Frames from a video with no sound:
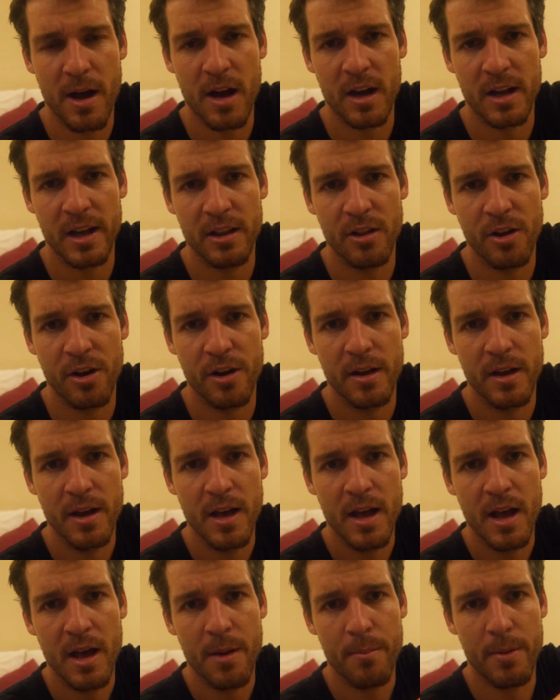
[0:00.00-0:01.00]
parking lot.
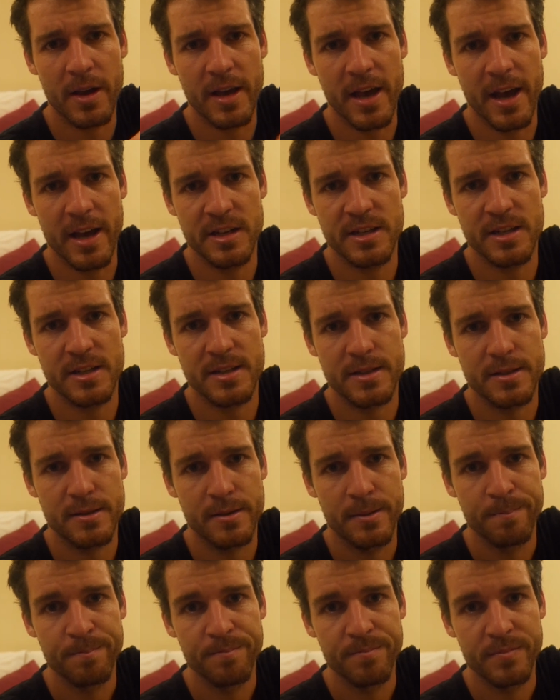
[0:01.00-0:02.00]
But yeah,
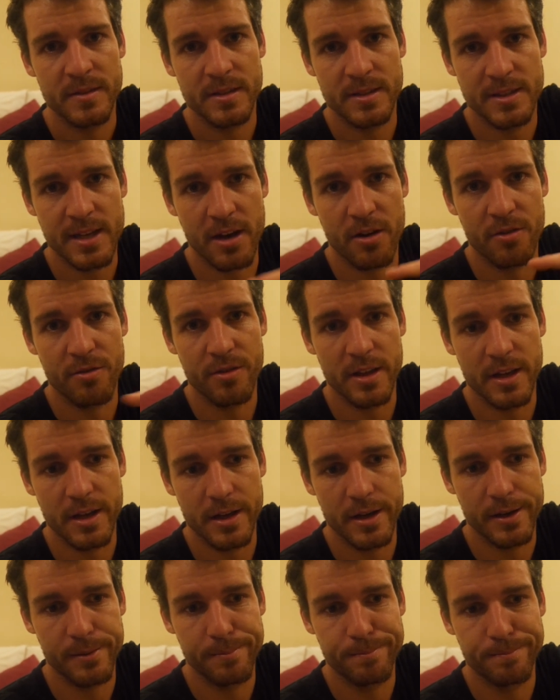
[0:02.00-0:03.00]
just tell
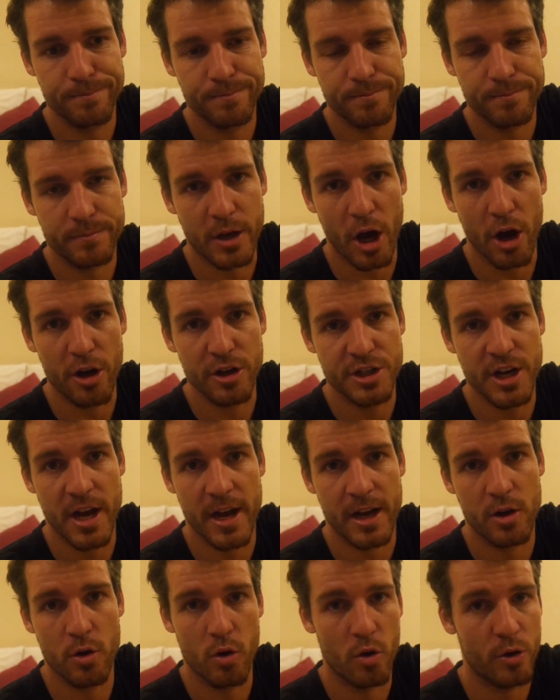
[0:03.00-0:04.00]
the
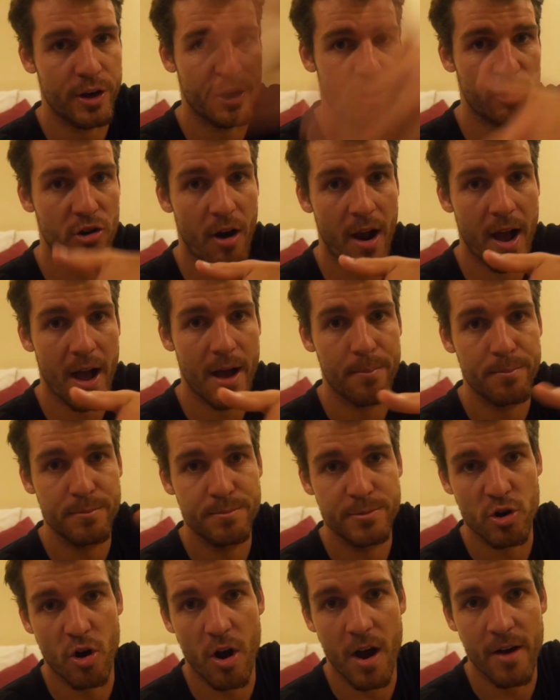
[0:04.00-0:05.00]
Gojek or your
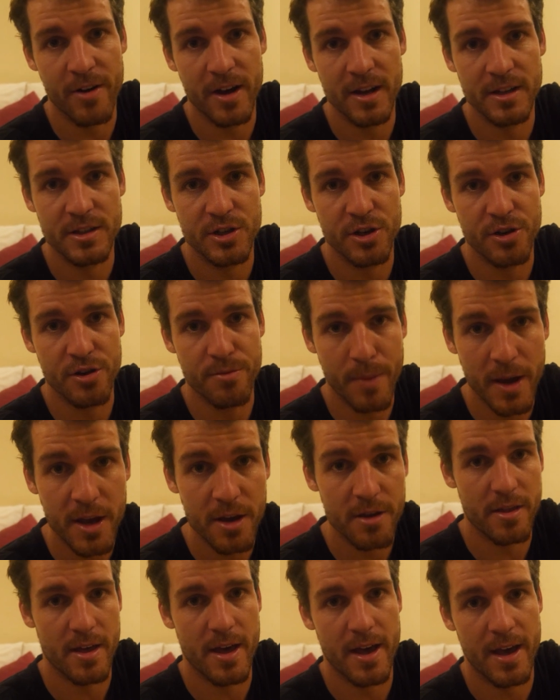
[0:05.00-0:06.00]
Grab driver to
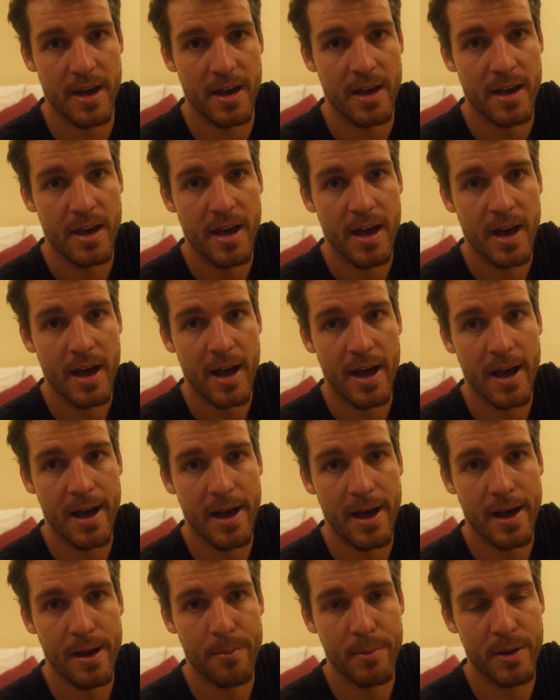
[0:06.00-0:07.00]
meet you there.
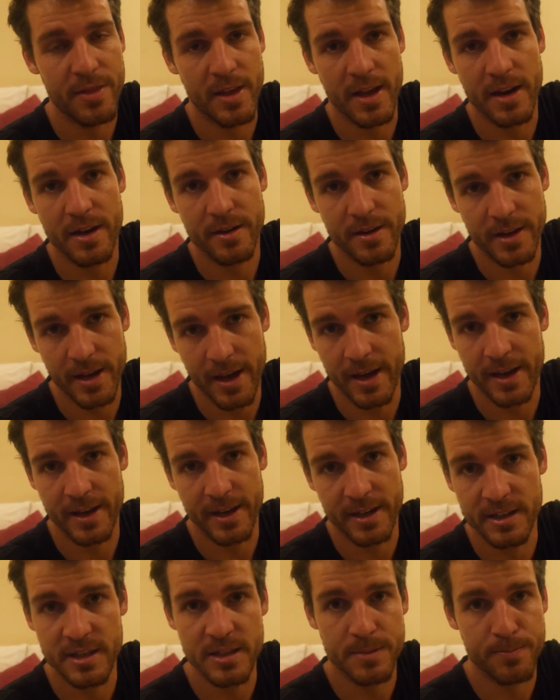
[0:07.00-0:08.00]
And then, yeah,
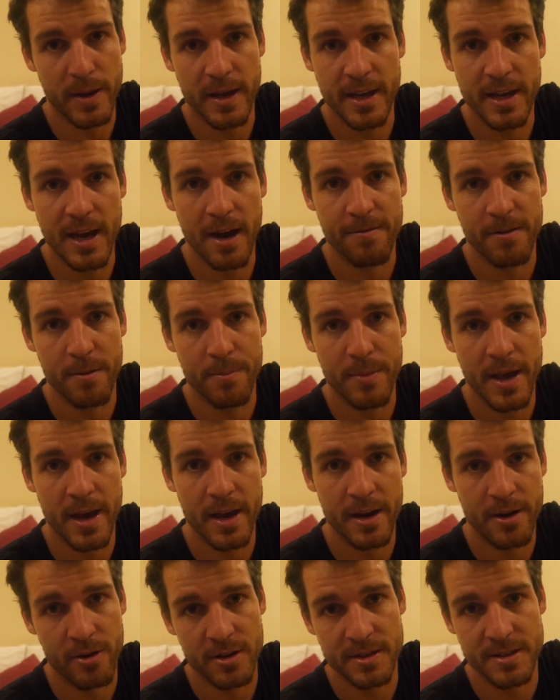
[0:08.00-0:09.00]
he can just pick you up from
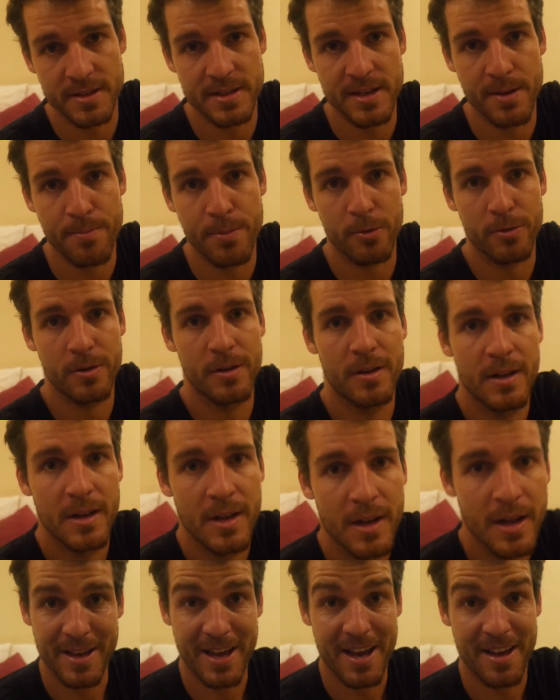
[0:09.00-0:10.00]
there. Nice and simple.
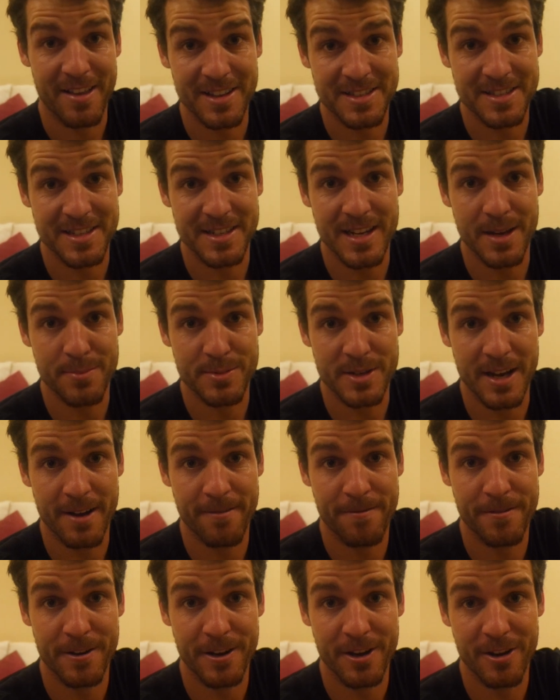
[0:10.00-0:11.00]
But yeah, that's the tips I
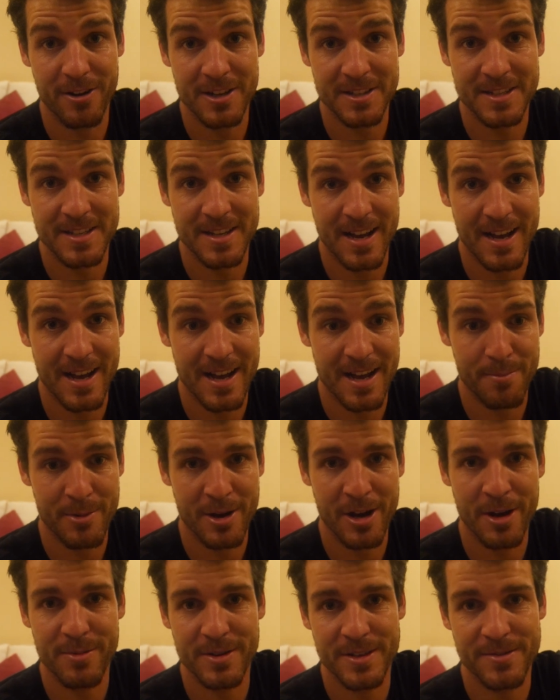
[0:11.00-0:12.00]
have for you guys. I
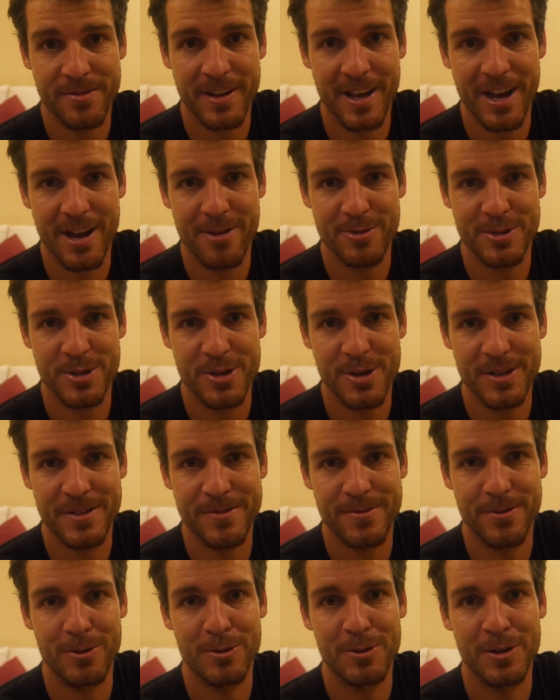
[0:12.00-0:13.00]
hope this video was
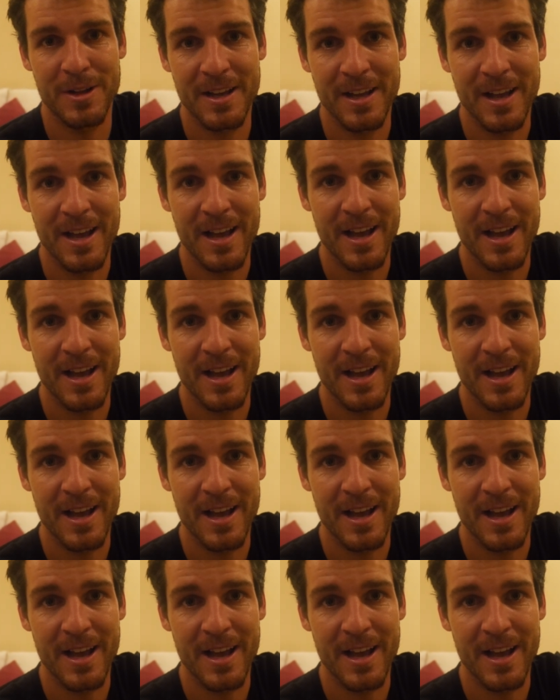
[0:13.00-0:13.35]
useful.